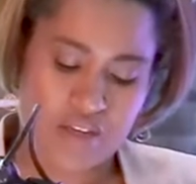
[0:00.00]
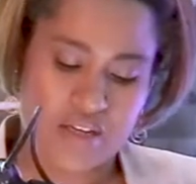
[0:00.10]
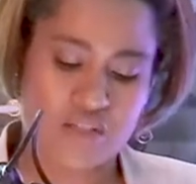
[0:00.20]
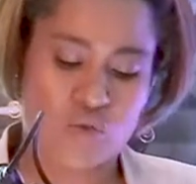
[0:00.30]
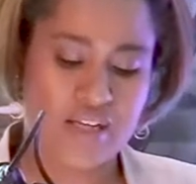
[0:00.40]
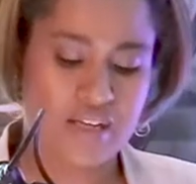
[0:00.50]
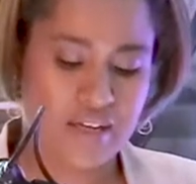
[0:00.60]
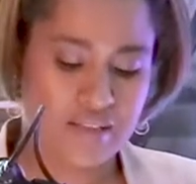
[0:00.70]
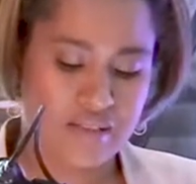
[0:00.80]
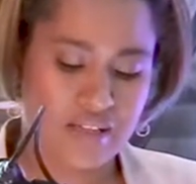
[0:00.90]
In
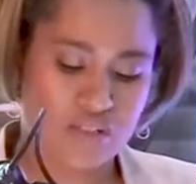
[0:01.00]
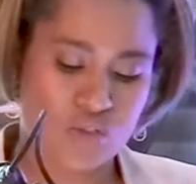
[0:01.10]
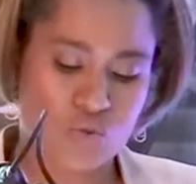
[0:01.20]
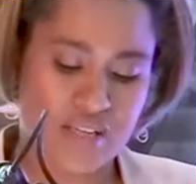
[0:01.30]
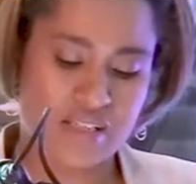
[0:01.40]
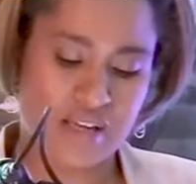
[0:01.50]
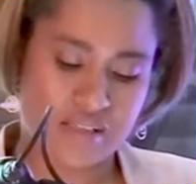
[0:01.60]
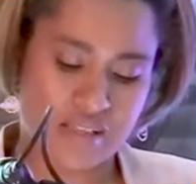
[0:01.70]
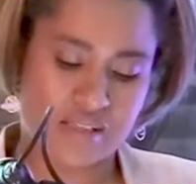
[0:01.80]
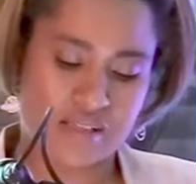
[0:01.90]

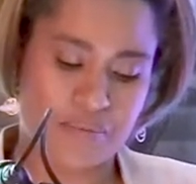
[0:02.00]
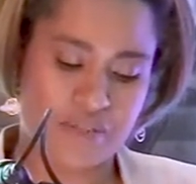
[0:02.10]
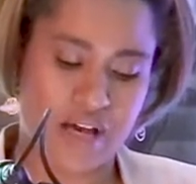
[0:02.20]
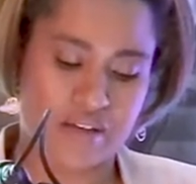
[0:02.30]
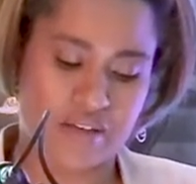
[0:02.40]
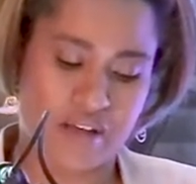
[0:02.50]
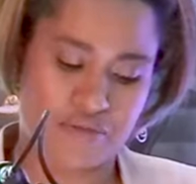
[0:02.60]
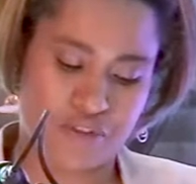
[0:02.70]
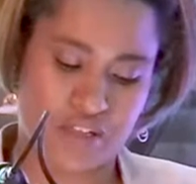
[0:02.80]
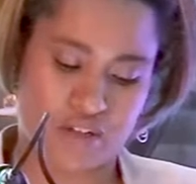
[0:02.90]
2019 Sub-Saharan
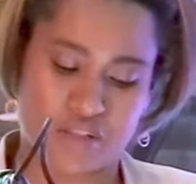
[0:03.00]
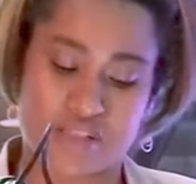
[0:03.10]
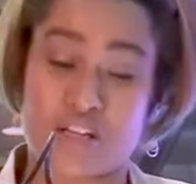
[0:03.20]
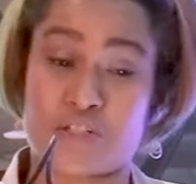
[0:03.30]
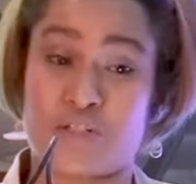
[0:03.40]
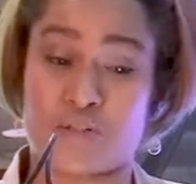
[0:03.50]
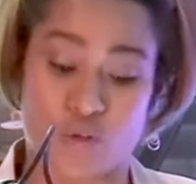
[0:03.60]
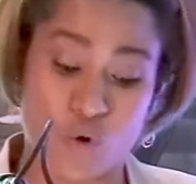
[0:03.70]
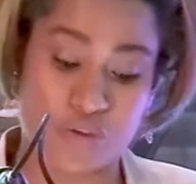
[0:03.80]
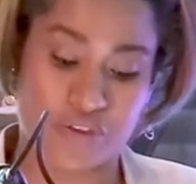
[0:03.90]
Africa Construction
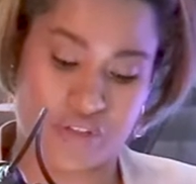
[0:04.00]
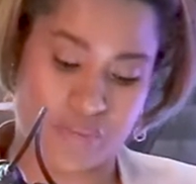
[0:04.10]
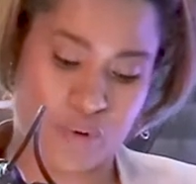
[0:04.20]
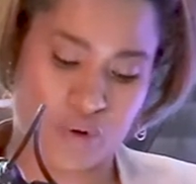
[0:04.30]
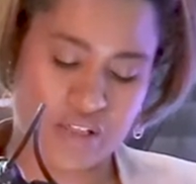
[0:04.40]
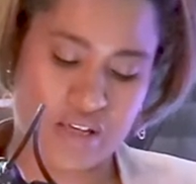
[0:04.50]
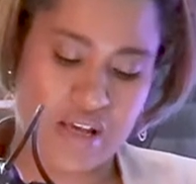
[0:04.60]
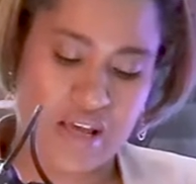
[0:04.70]
Growth Report